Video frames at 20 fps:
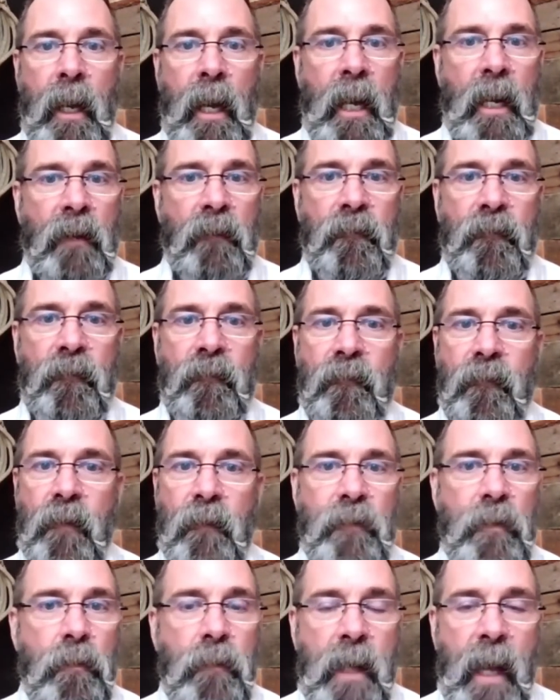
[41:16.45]
And if
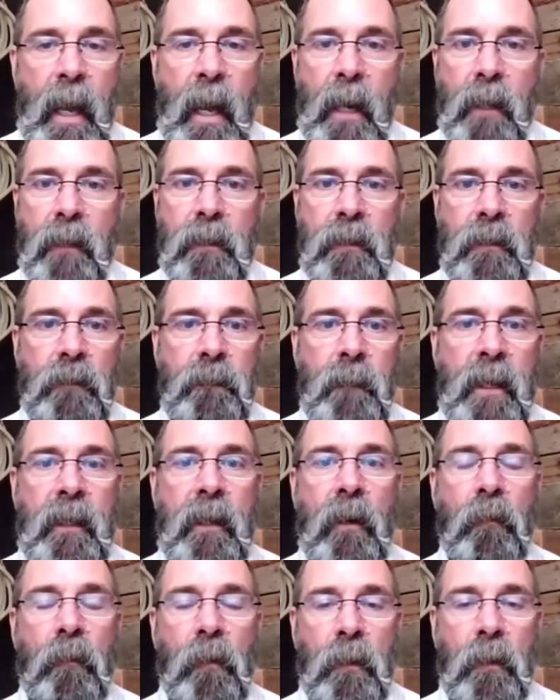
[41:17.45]
if you can't, you
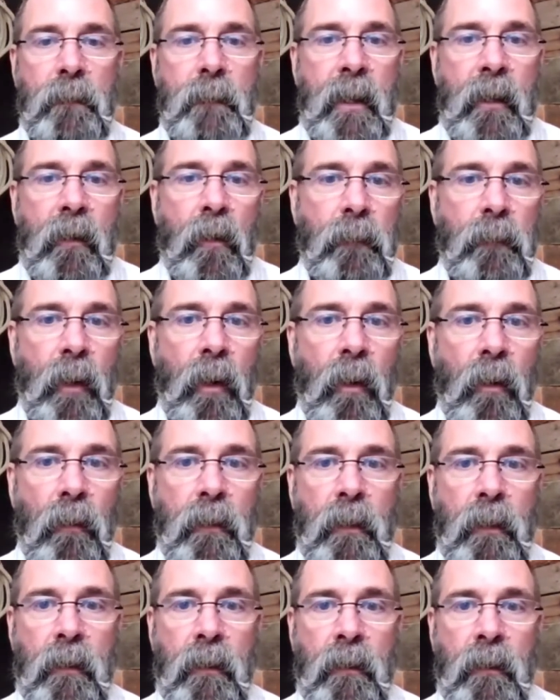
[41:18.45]
may go you may go
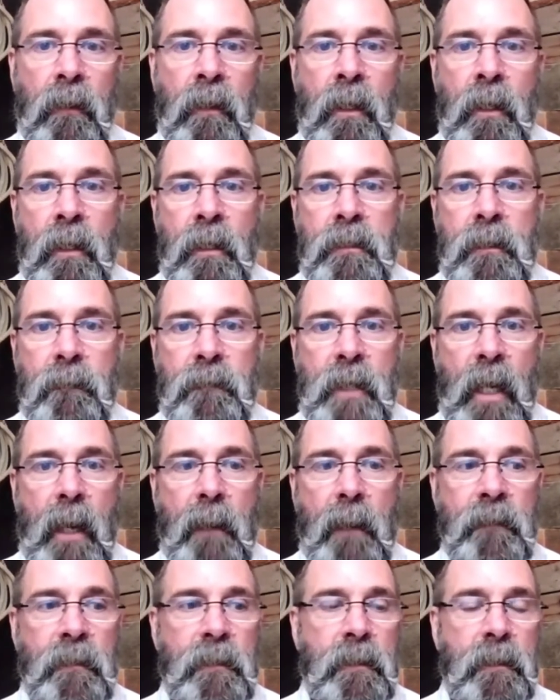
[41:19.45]
broke. And
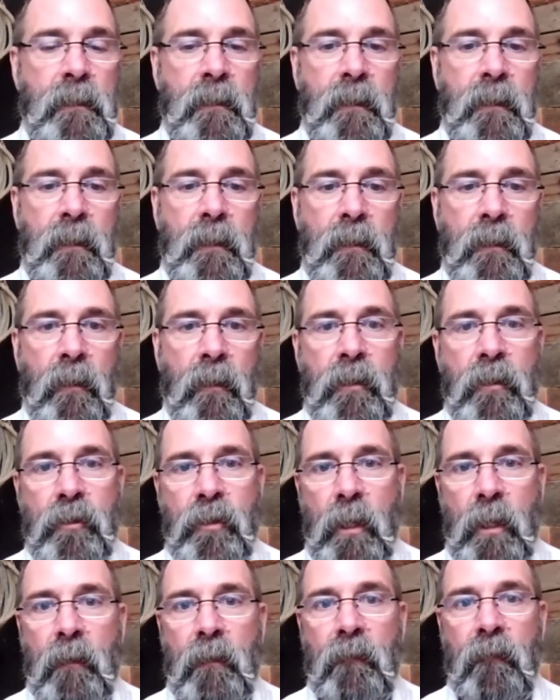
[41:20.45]
sometimes you know you're
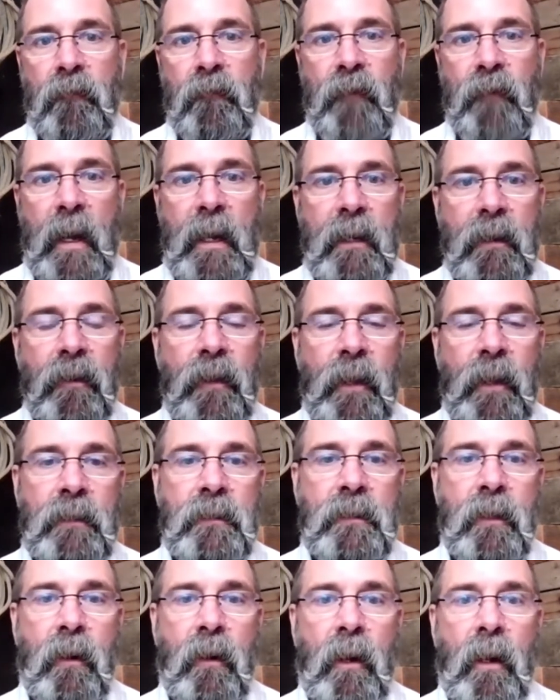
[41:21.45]
trying to fight
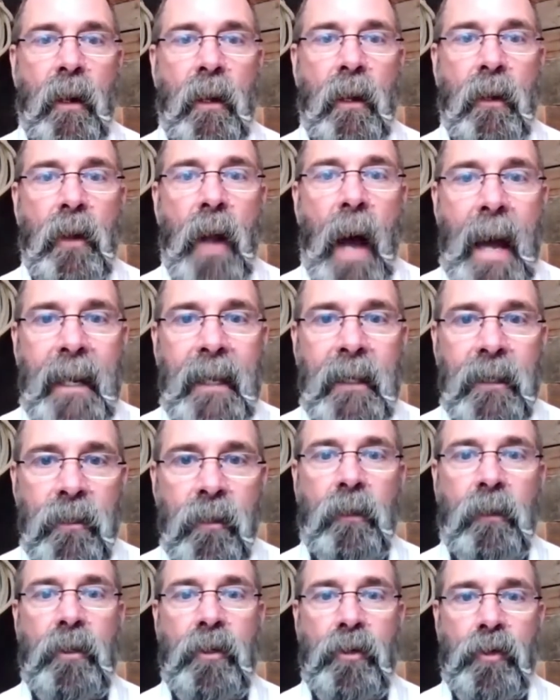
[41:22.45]
things that are not in
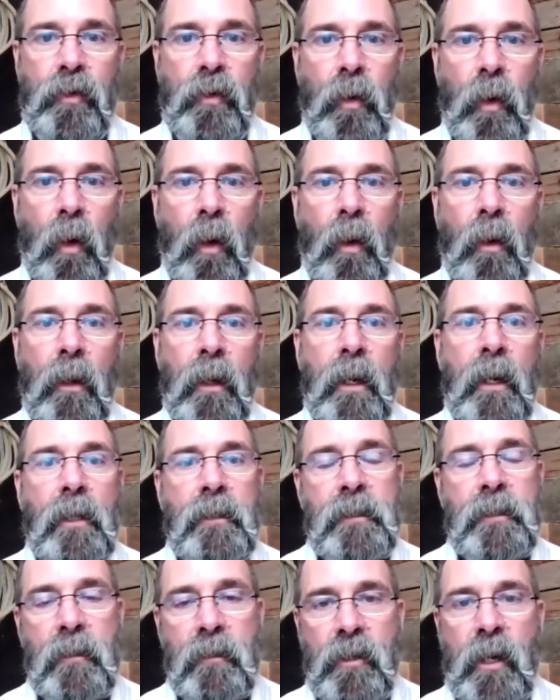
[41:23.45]
your control,
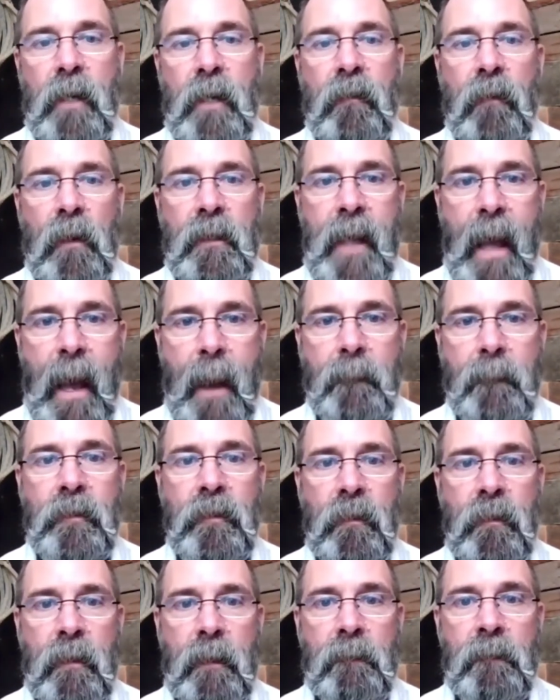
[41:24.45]
so you're trying to
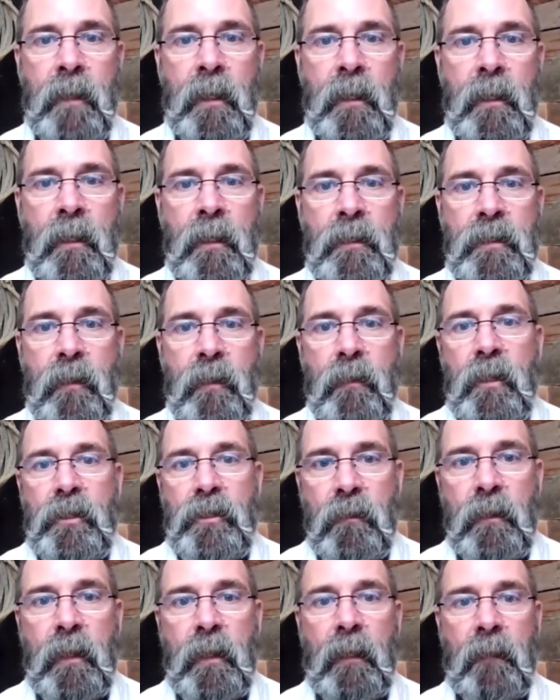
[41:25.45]
adapt to them so
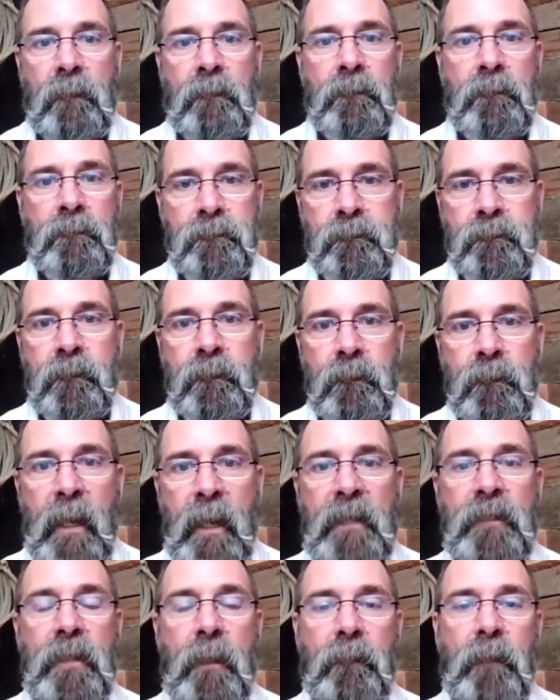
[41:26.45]
that you can
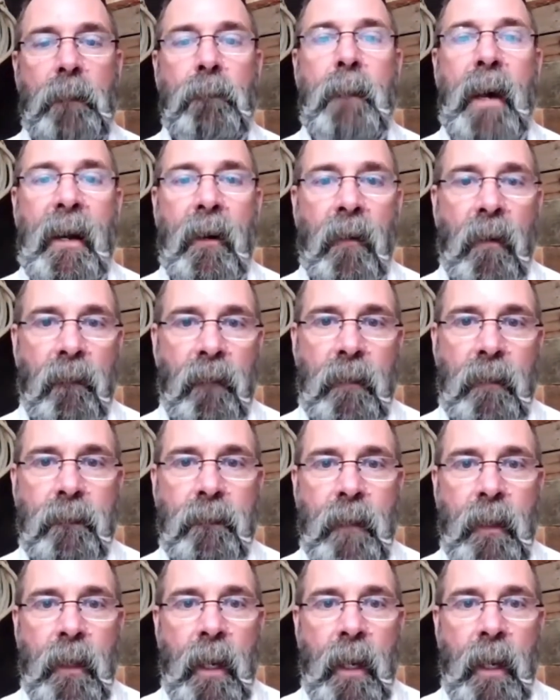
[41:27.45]
make something better of it.